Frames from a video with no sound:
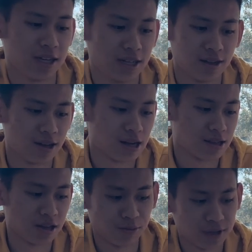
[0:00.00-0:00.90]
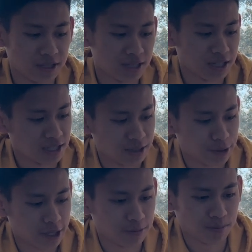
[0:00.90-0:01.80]
and a lot of things we say,
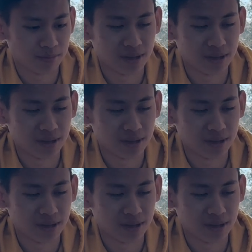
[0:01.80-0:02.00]
sometimes